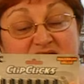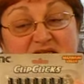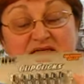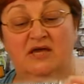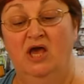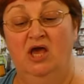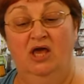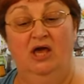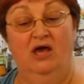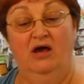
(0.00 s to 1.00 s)
it
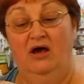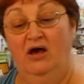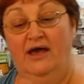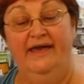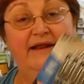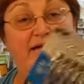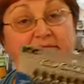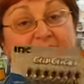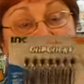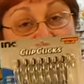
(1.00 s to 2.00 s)
eight
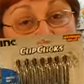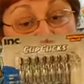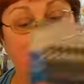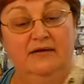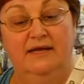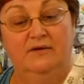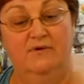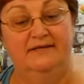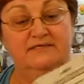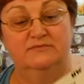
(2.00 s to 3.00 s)
of them for a dollar, and it
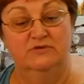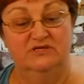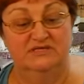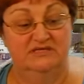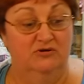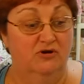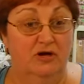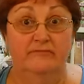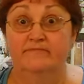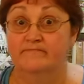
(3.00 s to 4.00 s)
writes smooth as silk.